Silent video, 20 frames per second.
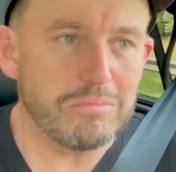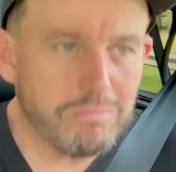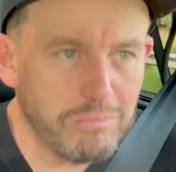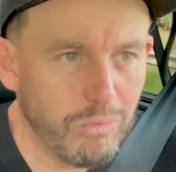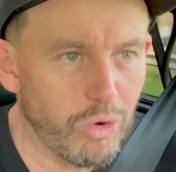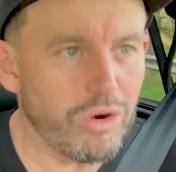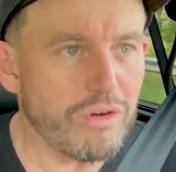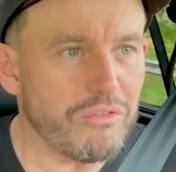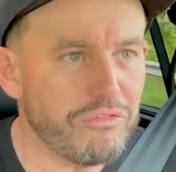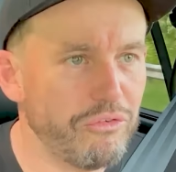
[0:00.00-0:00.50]

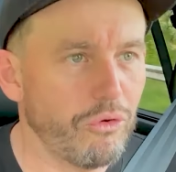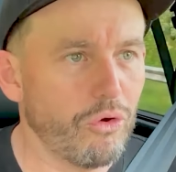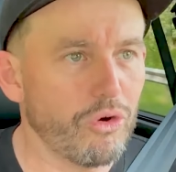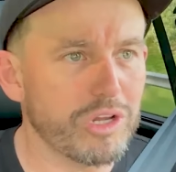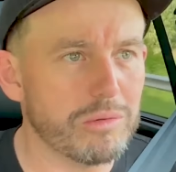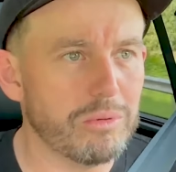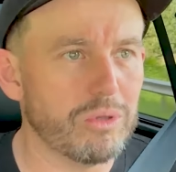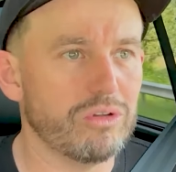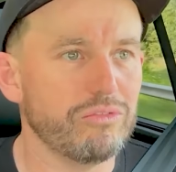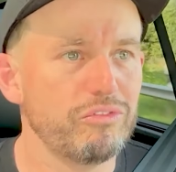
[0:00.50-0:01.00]
more
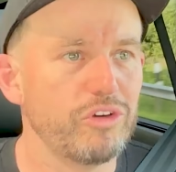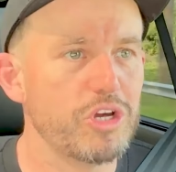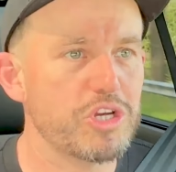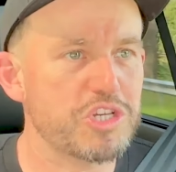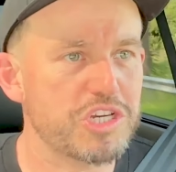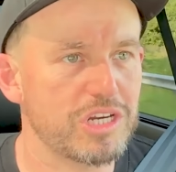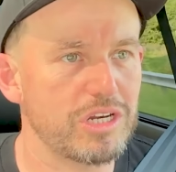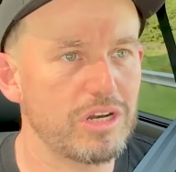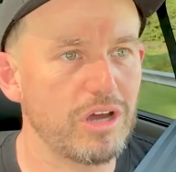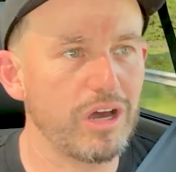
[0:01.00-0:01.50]
affordable
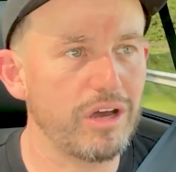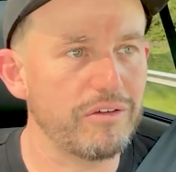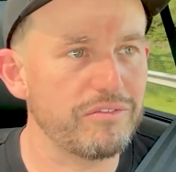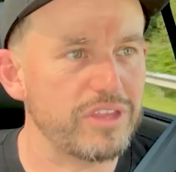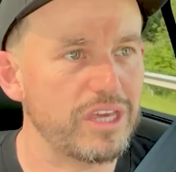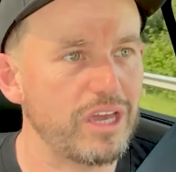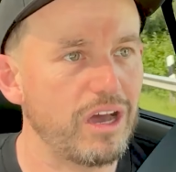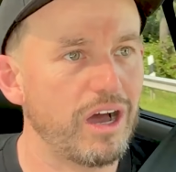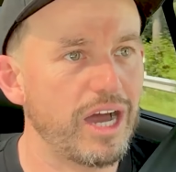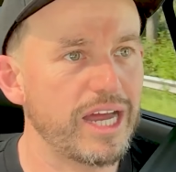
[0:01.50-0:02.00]
version of
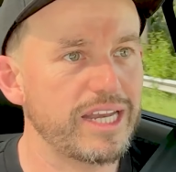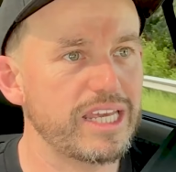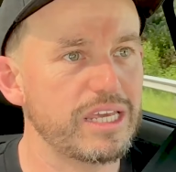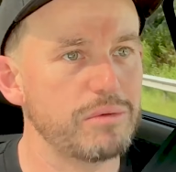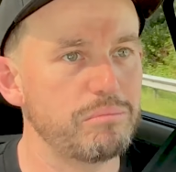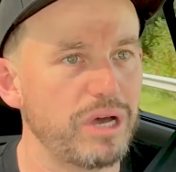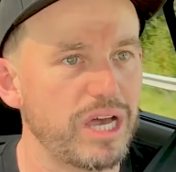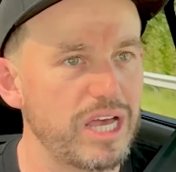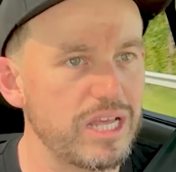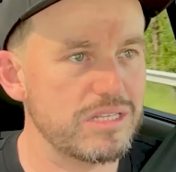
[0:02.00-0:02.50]
the ID
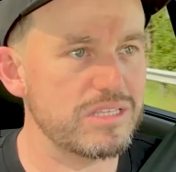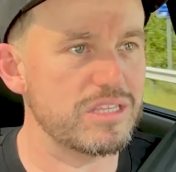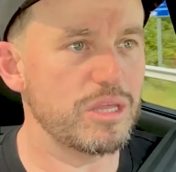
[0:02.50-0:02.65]
Buzz,